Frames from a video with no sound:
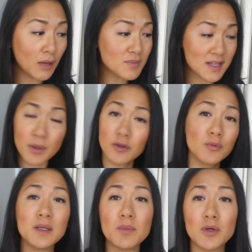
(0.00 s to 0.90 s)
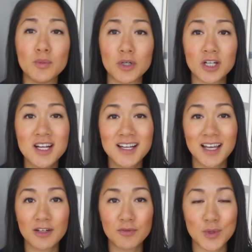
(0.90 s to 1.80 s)
Um, some other people were
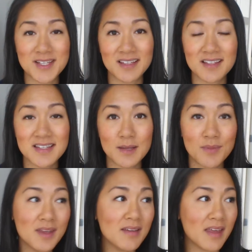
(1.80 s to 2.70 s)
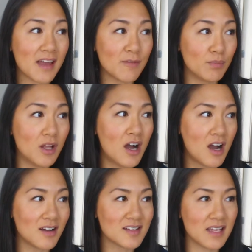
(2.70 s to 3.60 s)
kind of voicing the same thing. They have
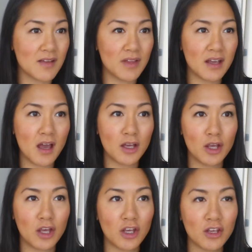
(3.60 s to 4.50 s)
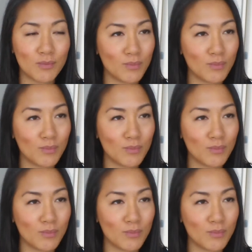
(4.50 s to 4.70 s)
blogs, they have like a, a